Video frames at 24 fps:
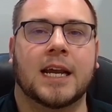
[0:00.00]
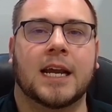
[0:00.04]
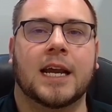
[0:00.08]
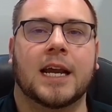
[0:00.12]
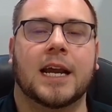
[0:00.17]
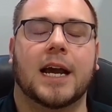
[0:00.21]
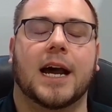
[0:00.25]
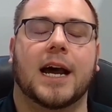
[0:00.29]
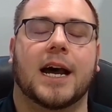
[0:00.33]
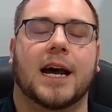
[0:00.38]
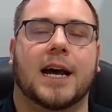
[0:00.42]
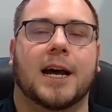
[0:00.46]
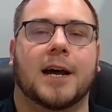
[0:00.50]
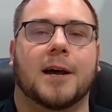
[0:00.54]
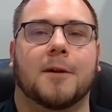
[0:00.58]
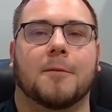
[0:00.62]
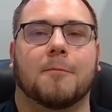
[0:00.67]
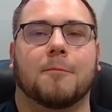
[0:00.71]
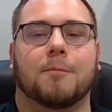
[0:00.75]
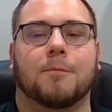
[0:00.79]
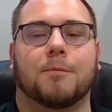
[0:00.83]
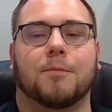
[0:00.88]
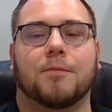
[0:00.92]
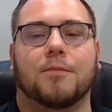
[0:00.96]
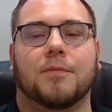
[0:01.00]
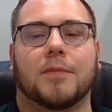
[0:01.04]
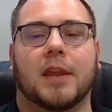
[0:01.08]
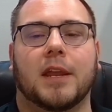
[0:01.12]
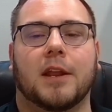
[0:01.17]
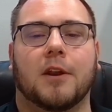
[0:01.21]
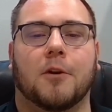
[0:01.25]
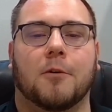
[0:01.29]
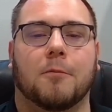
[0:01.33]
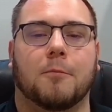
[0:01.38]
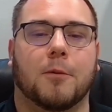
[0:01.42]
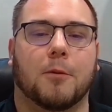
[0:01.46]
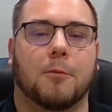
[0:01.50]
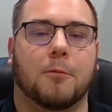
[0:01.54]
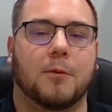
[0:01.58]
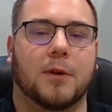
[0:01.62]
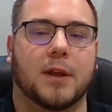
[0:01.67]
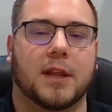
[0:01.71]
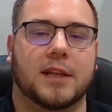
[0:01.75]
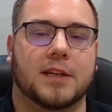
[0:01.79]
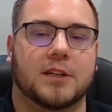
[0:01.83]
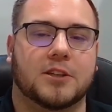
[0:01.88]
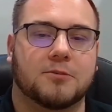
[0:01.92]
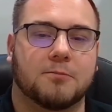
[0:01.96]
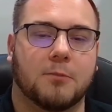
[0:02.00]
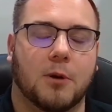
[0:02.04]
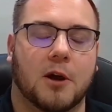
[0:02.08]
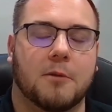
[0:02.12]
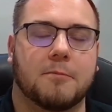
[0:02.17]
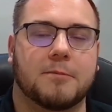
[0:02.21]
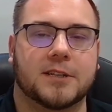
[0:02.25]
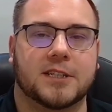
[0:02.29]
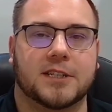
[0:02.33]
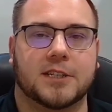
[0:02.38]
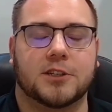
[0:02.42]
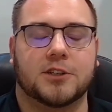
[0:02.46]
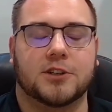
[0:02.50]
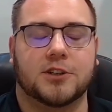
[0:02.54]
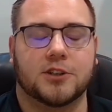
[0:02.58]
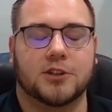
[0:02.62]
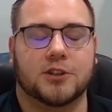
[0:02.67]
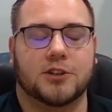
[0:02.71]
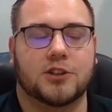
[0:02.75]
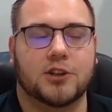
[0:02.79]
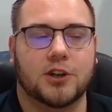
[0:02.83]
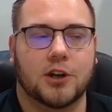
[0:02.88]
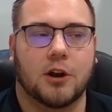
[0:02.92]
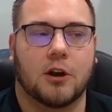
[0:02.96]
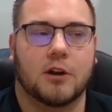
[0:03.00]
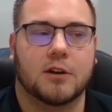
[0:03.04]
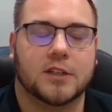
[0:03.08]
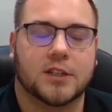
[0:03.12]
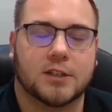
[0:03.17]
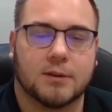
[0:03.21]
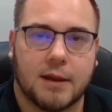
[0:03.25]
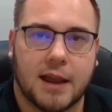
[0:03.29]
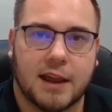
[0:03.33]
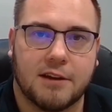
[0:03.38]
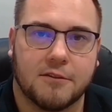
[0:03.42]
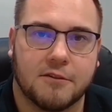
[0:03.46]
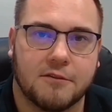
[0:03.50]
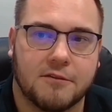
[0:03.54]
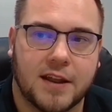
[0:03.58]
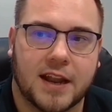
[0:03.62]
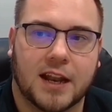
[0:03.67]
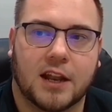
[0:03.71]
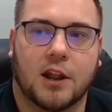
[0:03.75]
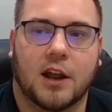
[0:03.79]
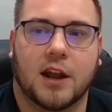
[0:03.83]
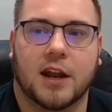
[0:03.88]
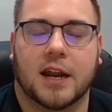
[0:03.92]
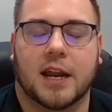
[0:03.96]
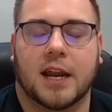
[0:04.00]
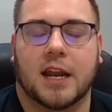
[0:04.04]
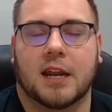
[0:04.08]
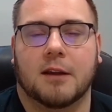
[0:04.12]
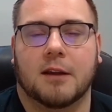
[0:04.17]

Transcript: but really small businesses should also have event logging in